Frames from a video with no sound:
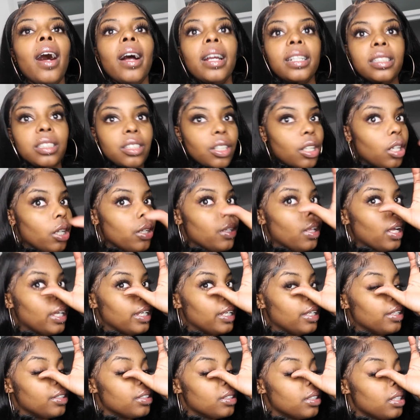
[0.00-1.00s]
It's the glue that I
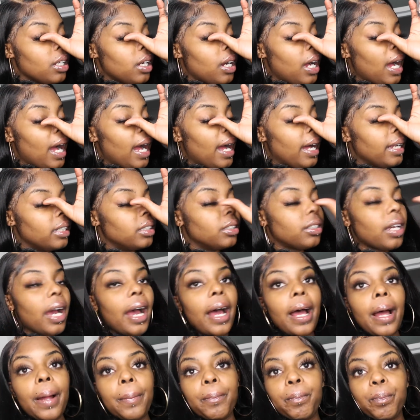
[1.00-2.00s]
used.
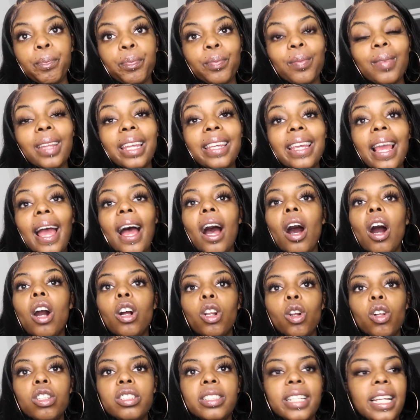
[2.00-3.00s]
And yeah, our
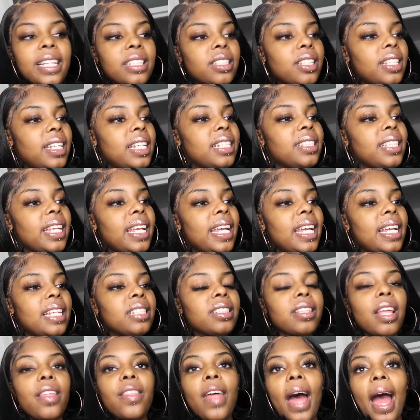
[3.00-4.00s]
glosses. So this is
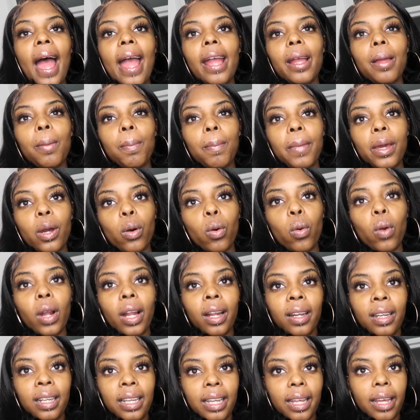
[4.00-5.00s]
the 8mm
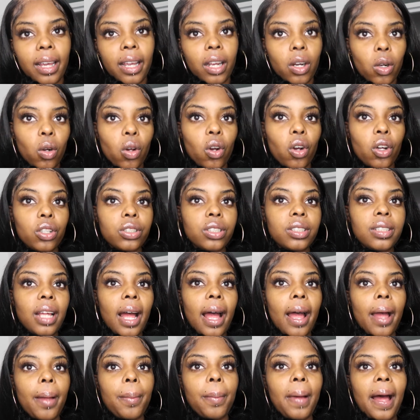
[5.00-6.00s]
clear gloss.
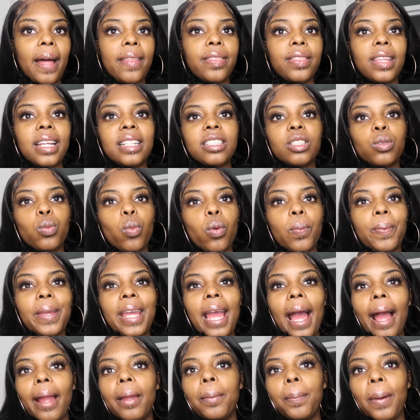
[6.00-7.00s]
And this will be
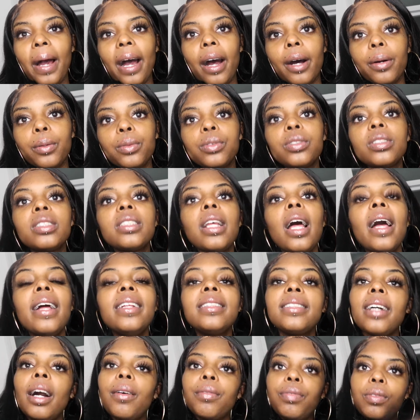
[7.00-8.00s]
£8,
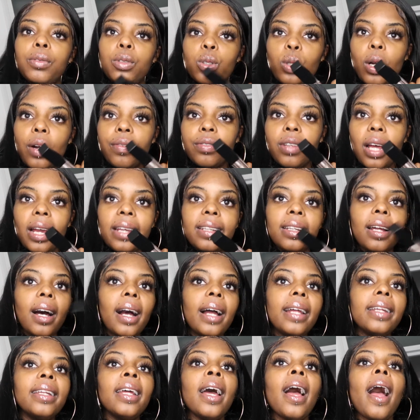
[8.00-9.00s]
down from
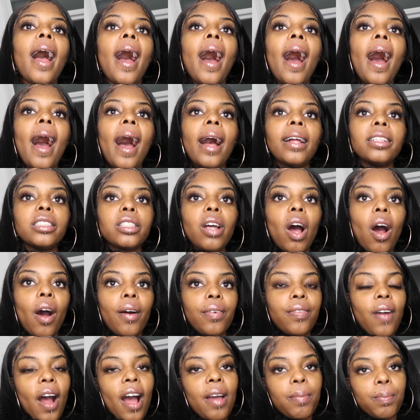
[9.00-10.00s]
£12.99. And our
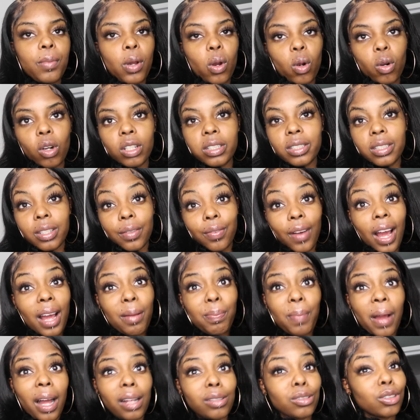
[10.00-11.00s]
5mm glosses are
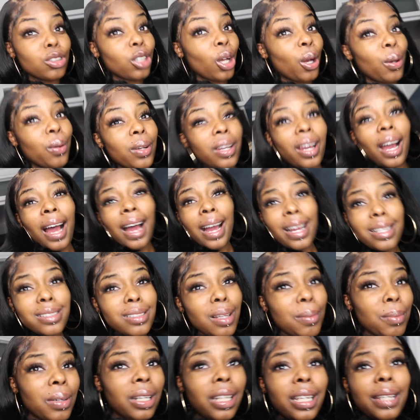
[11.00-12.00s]
£5. So guys,
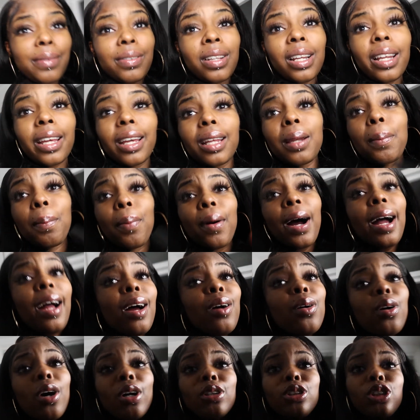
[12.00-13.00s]
I'm going to leave the link in the bio.
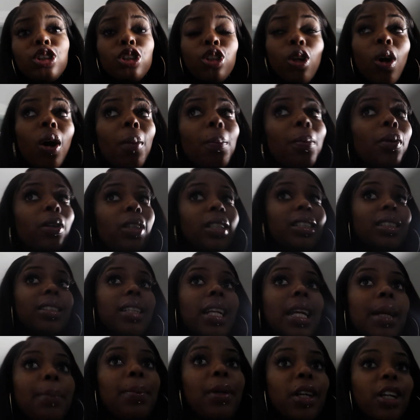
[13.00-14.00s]
Go shop,
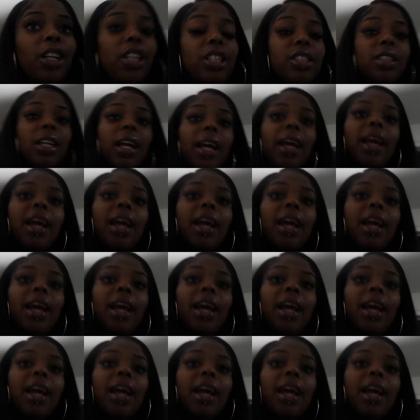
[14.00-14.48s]
honestly, because